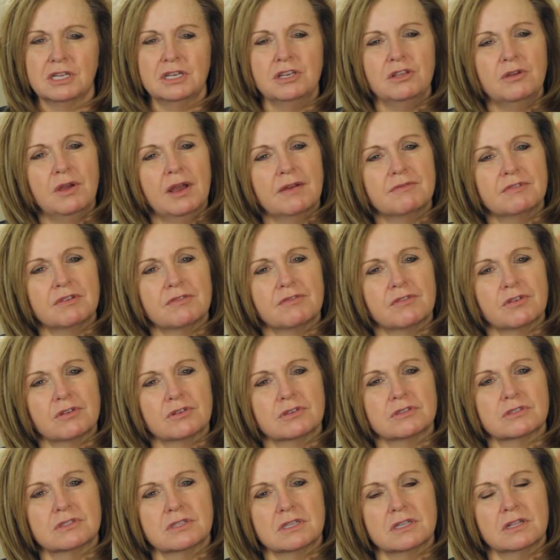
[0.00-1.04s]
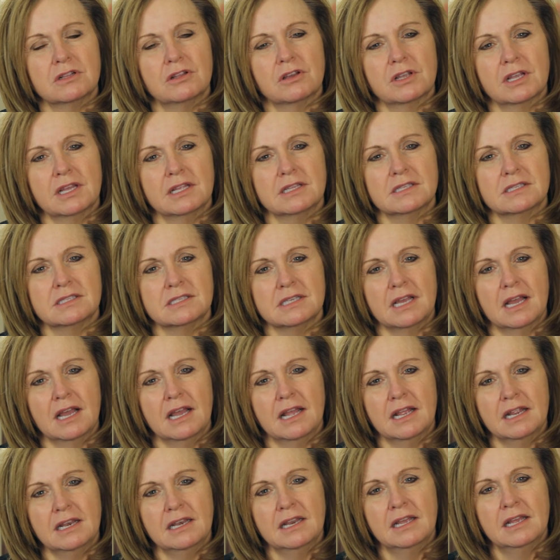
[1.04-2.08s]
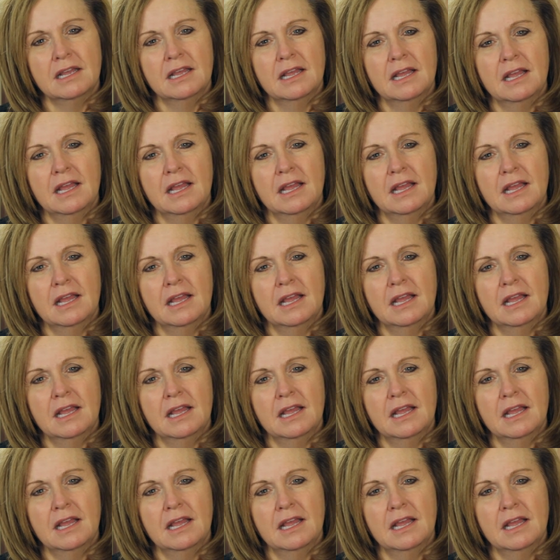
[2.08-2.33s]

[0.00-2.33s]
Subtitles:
and you have to first look inside